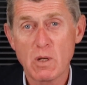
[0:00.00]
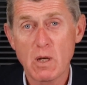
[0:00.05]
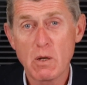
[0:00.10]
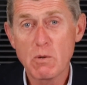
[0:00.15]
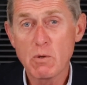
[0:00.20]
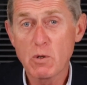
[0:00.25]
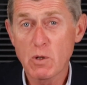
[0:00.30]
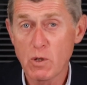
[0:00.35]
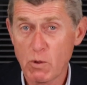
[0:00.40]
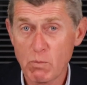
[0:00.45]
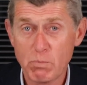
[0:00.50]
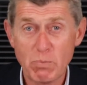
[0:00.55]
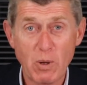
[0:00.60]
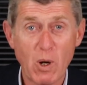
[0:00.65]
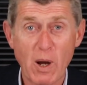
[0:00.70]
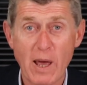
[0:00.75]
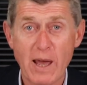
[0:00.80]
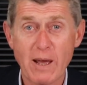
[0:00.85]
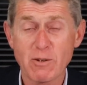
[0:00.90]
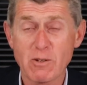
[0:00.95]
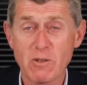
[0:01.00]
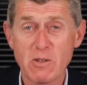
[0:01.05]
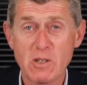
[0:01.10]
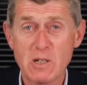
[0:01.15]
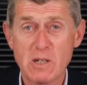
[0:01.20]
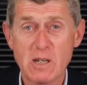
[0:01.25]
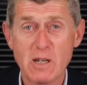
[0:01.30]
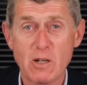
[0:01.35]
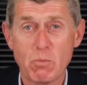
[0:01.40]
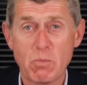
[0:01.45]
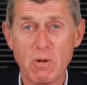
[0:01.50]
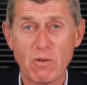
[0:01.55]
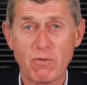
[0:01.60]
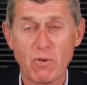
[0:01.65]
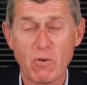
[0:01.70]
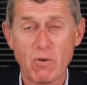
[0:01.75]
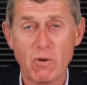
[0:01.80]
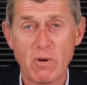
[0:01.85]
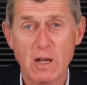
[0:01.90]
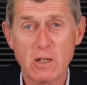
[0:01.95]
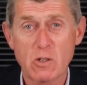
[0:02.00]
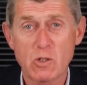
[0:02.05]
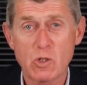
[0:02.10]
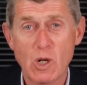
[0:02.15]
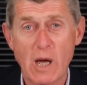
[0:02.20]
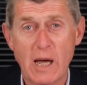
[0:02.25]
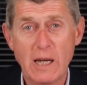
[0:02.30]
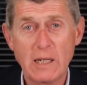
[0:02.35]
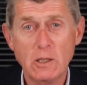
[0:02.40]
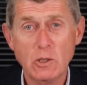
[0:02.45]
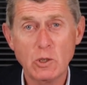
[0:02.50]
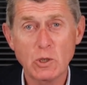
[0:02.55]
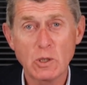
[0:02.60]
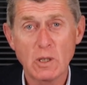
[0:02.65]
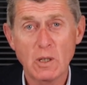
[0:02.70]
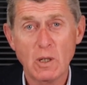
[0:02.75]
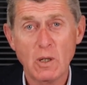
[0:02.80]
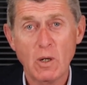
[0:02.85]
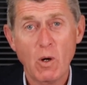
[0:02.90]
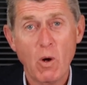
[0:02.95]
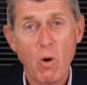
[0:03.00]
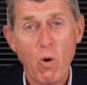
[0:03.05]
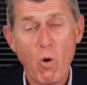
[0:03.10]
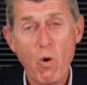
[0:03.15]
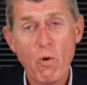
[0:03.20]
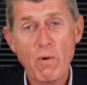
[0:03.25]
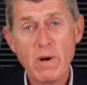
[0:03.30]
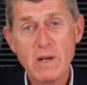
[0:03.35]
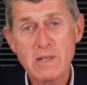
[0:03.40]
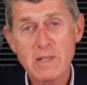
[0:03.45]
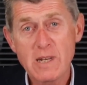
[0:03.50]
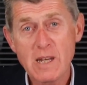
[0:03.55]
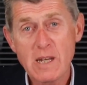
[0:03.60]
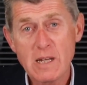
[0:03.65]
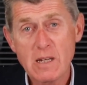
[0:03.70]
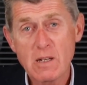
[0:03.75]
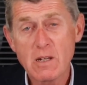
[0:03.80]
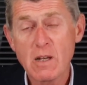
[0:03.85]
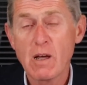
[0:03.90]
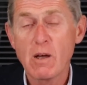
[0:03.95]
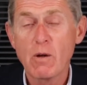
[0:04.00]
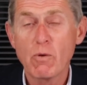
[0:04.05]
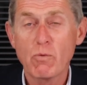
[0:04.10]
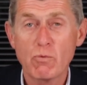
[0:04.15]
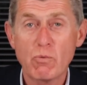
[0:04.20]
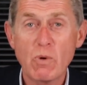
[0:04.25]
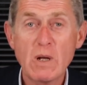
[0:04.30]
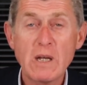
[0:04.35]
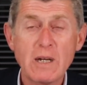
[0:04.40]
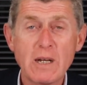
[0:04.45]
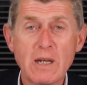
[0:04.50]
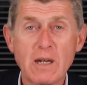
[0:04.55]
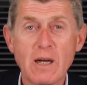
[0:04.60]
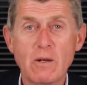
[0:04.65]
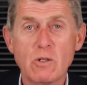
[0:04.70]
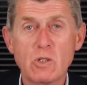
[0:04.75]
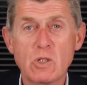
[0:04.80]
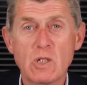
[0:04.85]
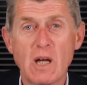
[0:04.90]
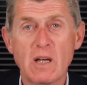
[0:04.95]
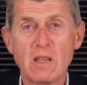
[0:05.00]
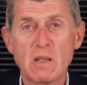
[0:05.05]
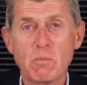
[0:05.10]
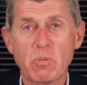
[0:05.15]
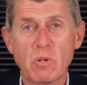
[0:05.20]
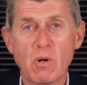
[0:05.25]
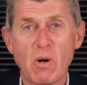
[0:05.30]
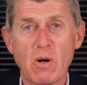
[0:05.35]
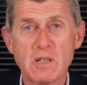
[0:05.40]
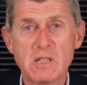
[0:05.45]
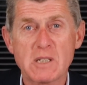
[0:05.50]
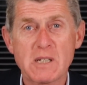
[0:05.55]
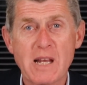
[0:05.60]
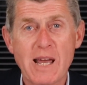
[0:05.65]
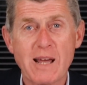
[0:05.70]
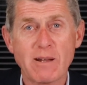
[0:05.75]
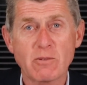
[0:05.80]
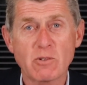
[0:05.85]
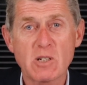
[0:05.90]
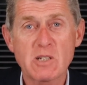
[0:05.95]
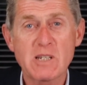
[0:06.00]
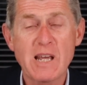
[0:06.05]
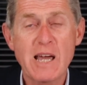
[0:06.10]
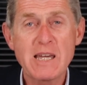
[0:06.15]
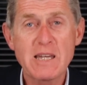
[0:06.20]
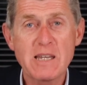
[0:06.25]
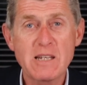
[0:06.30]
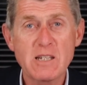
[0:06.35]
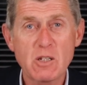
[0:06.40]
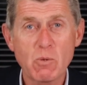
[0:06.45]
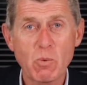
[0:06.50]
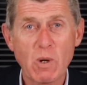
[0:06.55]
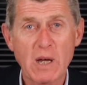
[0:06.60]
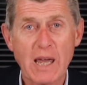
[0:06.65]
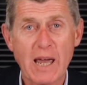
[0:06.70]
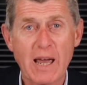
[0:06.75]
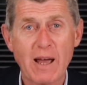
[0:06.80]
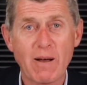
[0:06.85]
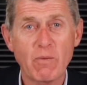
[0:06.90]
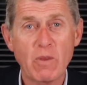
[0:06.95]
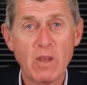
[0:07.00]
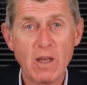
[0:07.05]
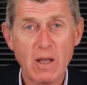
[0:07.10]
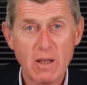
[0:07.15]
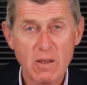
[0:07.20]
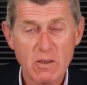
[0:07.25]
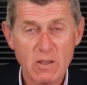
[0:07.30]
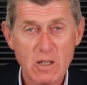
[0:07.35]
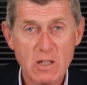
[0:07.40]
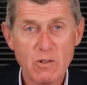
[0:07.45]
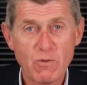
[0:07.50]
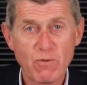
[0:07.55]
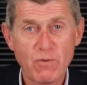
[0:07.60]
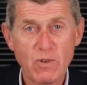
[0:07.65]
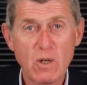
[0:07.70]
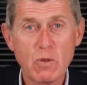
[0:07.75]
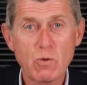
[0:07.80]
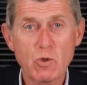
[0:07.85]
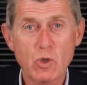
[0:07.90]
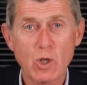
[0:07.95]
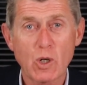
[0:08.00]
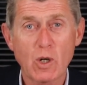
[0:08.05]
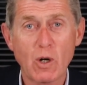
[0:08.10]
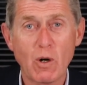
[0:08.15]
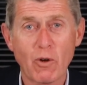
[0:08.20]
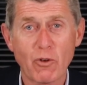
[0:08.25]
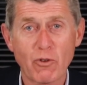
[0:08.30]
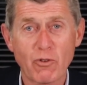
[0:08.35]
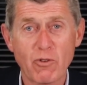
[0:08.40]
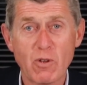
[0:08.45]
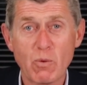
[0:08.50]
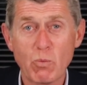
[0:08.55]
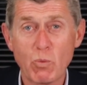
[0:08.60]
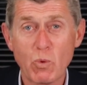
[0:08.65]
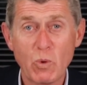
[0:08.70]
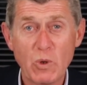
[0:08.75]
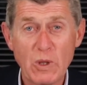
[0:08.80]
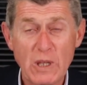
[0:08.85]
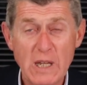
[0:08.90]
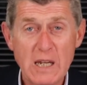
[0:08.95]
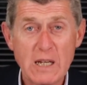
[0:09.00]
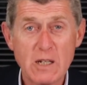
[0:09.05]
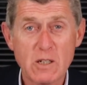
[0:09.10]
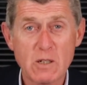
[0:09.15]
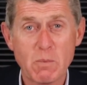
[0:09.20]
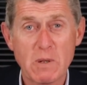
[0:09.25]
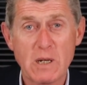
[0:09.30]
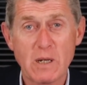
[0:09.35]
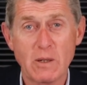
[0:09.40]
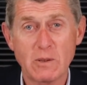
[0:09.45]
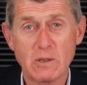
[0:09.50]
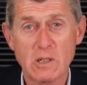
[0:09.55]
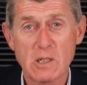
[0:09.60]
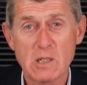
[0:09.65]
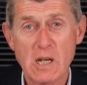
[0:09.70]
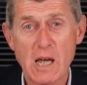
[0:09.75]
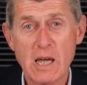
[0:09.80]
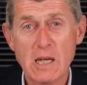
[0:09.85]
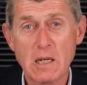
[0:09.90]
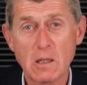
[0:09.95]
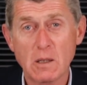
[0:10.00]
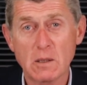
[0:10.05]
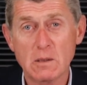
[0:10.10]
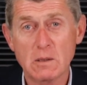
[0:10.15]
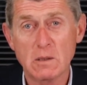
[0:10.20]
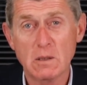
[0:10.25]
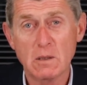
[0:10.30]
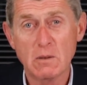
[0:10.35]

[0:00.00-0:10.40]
you, you can pull out of the deal before exchange, or indeed renegotiate the price down to take into account these future costs that will need to be undertaken.